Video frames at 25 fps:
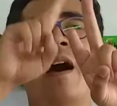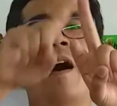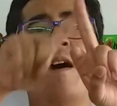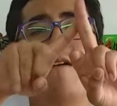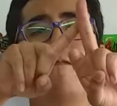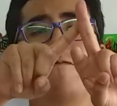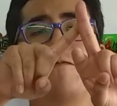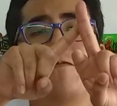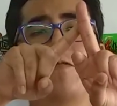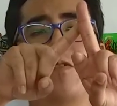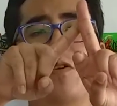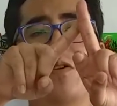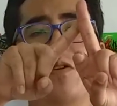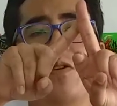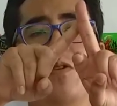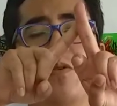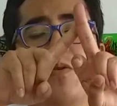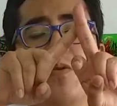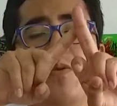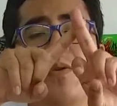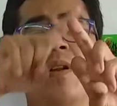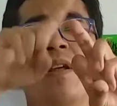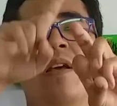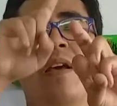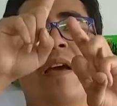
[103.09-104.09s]

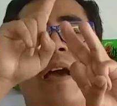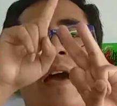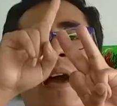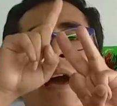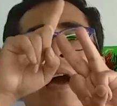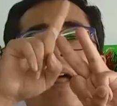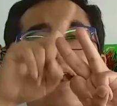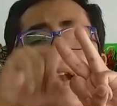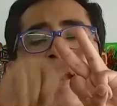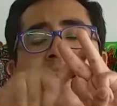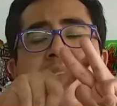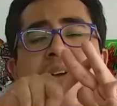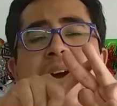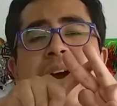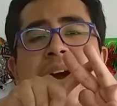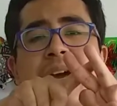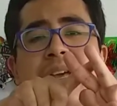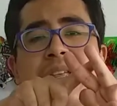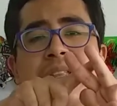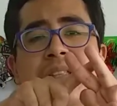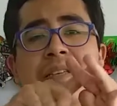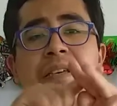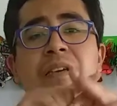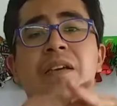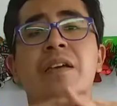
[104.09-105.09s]
afternoon, and
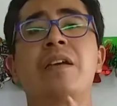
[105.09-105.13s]
night.